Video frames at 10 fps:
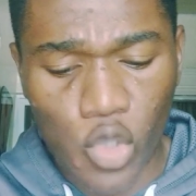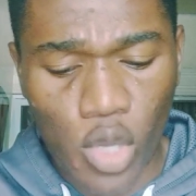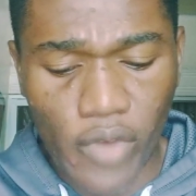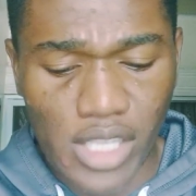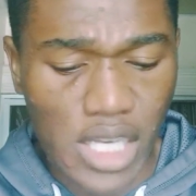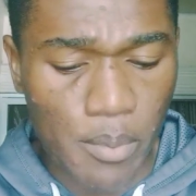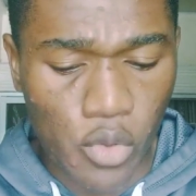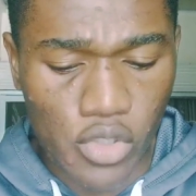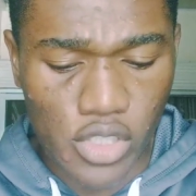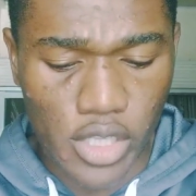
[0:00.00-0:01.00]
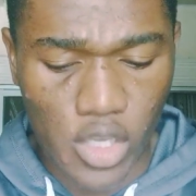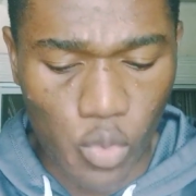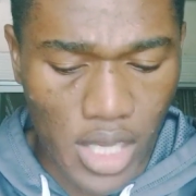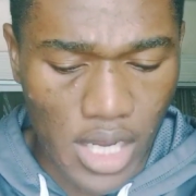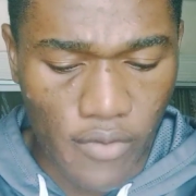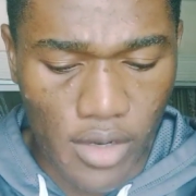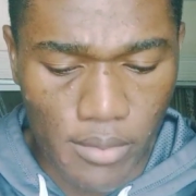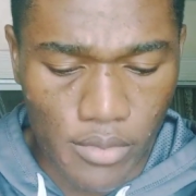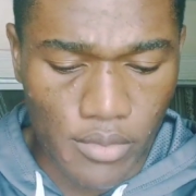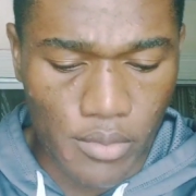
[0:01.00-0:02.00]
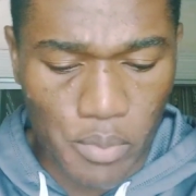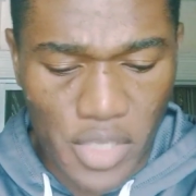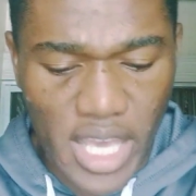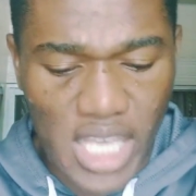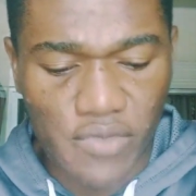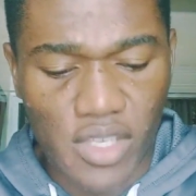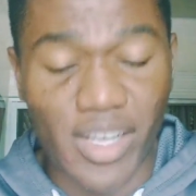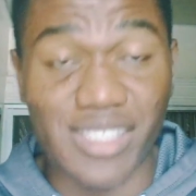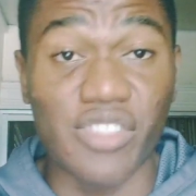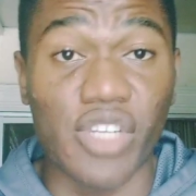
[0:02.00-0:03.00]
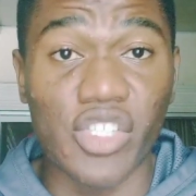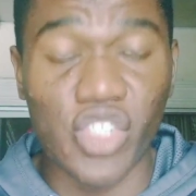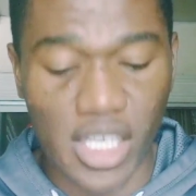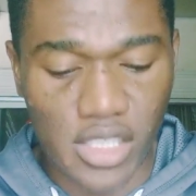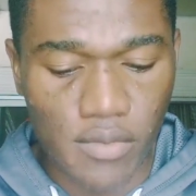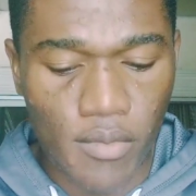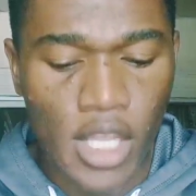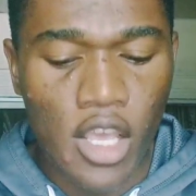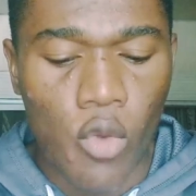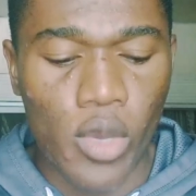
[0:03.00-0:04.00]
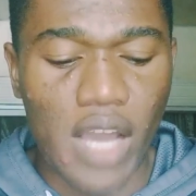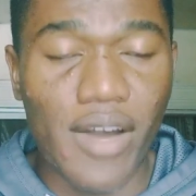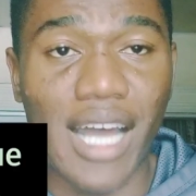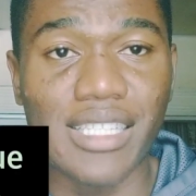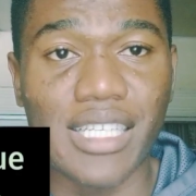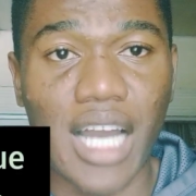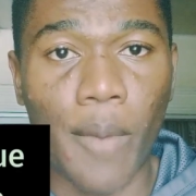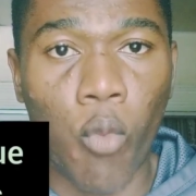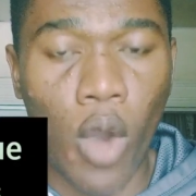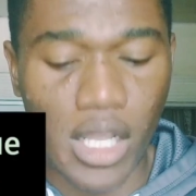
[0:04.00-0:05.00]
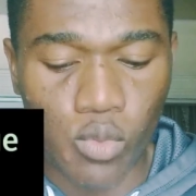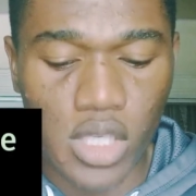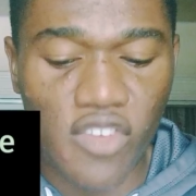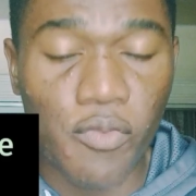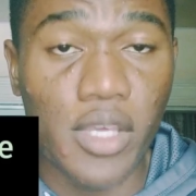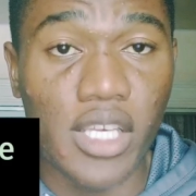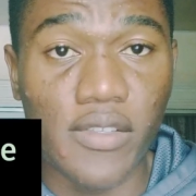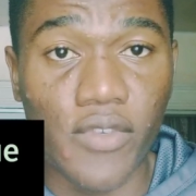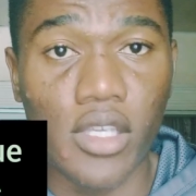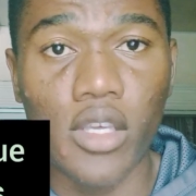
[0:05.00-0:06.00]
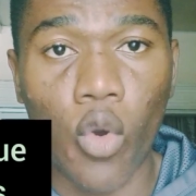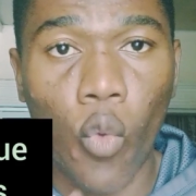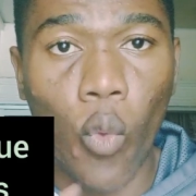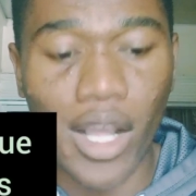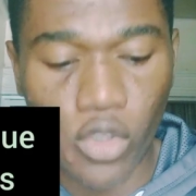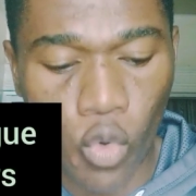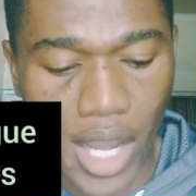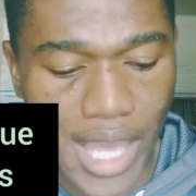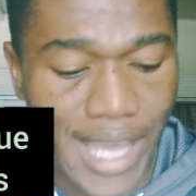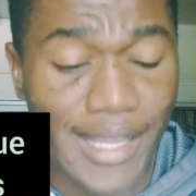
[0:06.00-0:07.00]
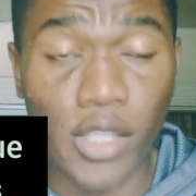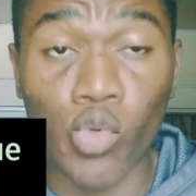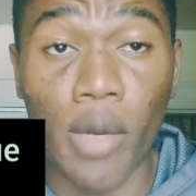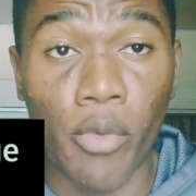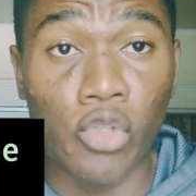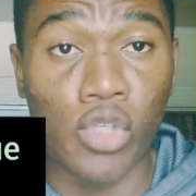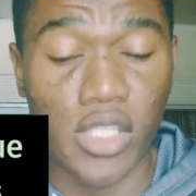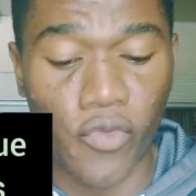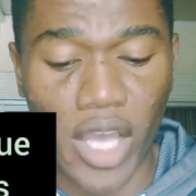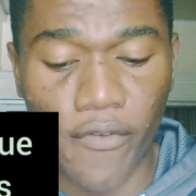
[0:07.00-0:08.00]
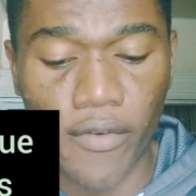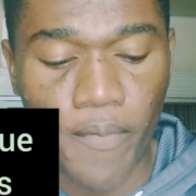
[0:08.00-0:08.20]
the UEFA Champions League, we have PSV versus Rangers. We have handicap 1. We give PSV 1 go ahead at 1.25